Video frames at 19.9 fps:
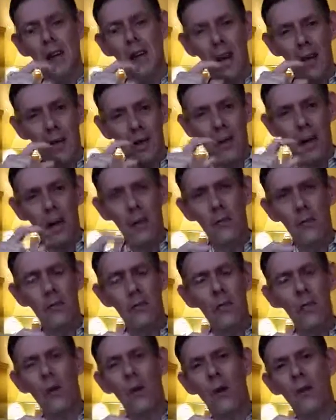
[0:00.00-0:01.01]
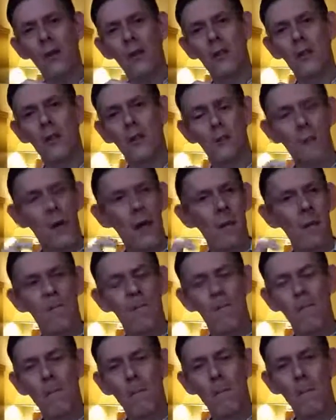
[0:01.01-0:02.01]
and gave it to her and said, ma'am,
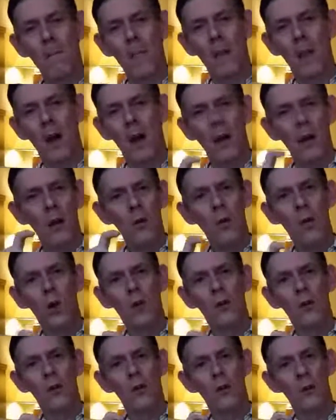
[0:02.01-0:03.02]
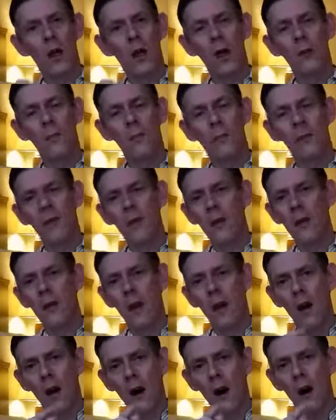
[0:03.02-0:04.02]
I don't want your diamond.
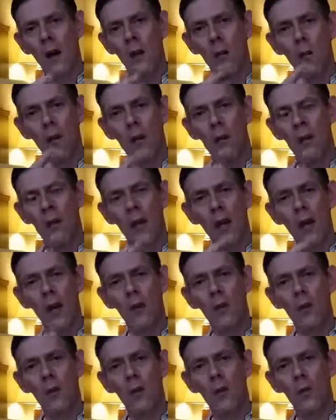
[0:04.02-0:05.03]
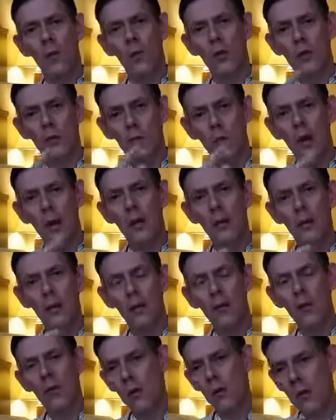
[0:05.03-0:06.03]
I want that which made
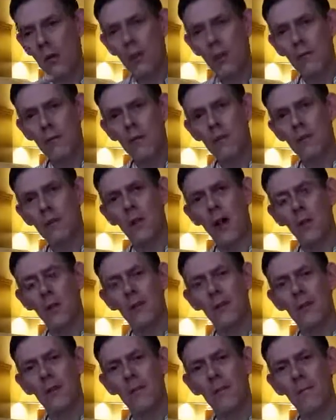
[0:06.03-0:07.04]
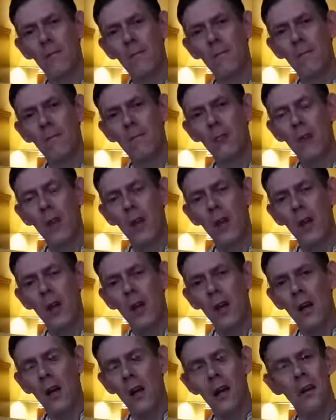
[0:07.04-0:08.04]
you give this diamond.
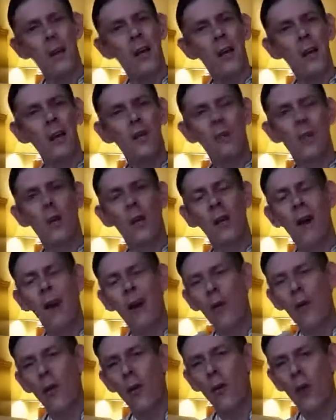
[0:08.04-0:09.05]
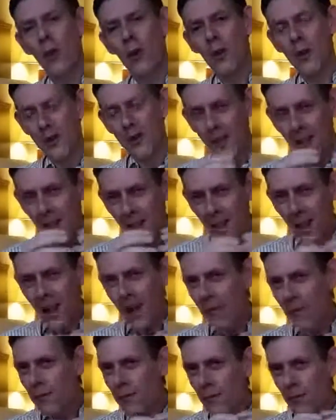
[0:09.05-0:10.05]
And that is what I call the
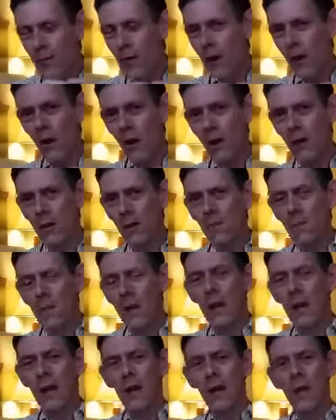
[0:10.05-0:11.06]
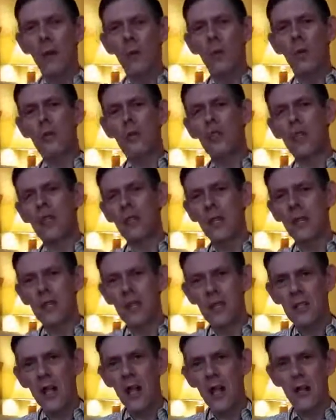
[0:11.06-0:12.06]
life of God. That which is
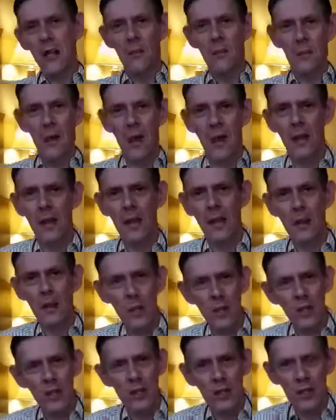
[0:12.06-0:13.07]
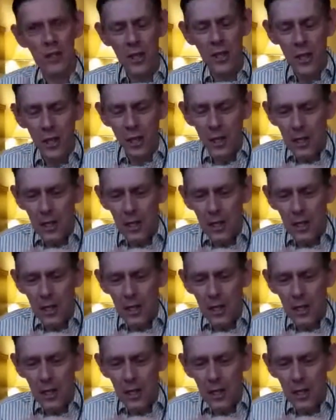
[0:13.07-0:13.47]
inside a man, that which is